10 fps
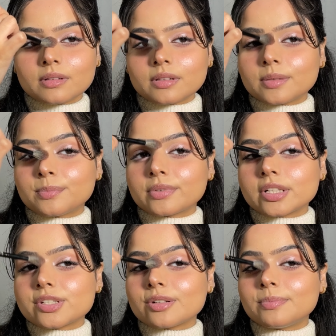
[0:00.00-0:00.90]
on the
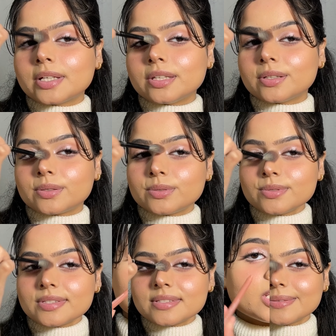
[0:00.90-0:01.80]
bridge of my
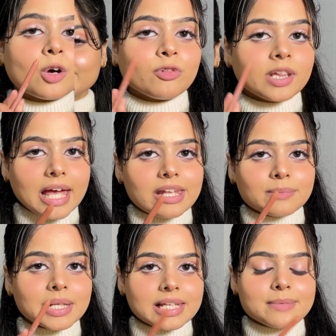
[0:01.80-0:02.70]
nose. Now for
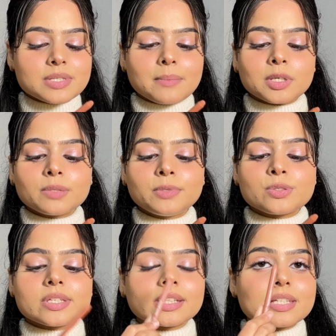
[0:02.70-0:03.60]
lighting my lips, I'm going to be
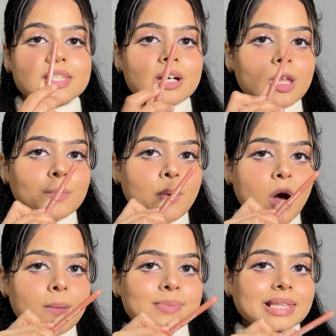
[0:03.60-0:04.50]
using this
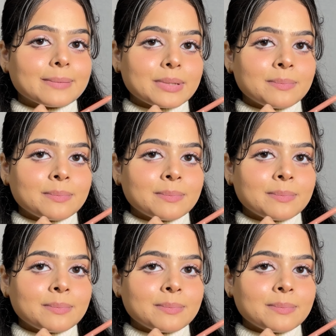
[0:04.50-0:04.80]
ColourPop Lippy